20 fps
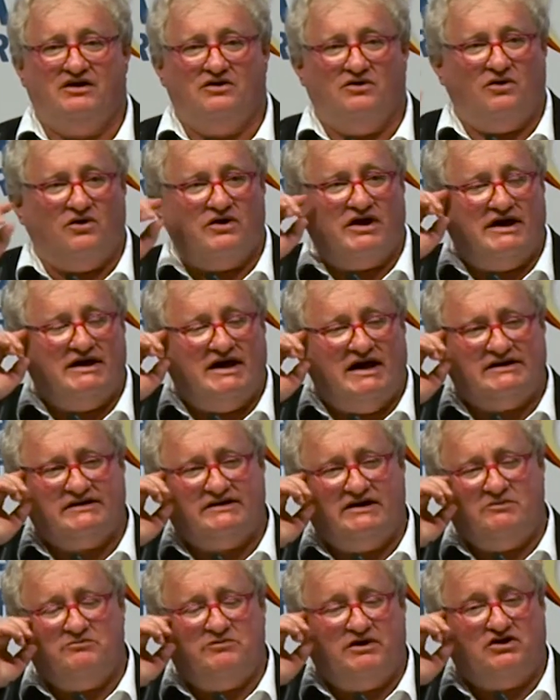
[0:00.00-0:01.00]
When I asked
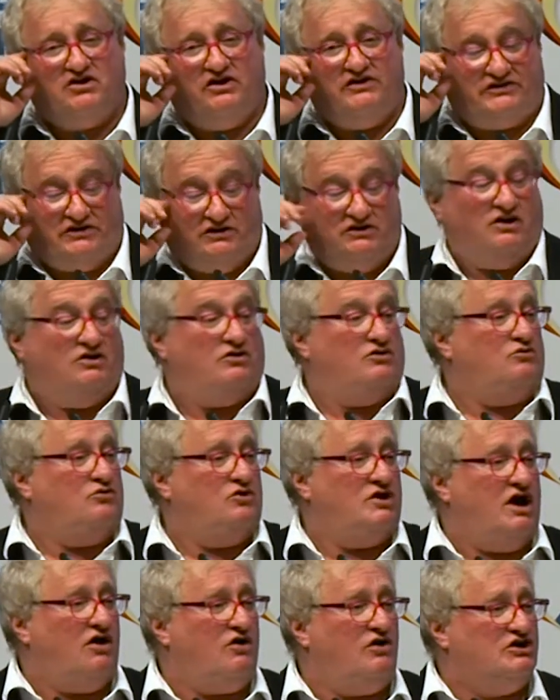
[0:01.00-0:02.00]
them, because
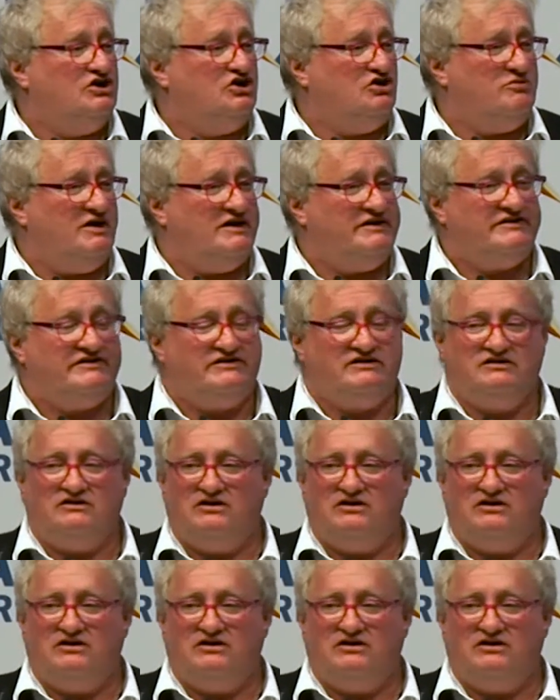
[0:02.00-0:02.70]
we are all humans